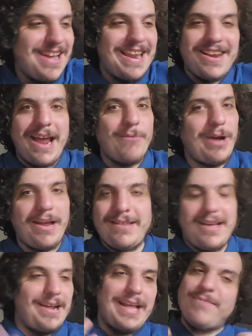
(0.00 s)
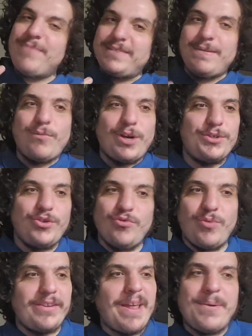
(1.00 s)
It makes me wonder
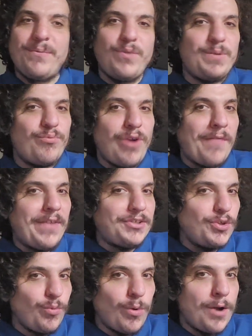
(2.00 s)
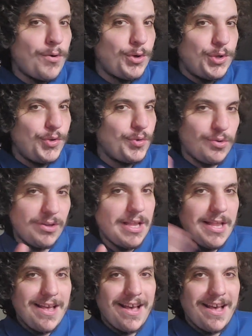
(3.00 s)
what happened with Raw Adventure 1 or 2.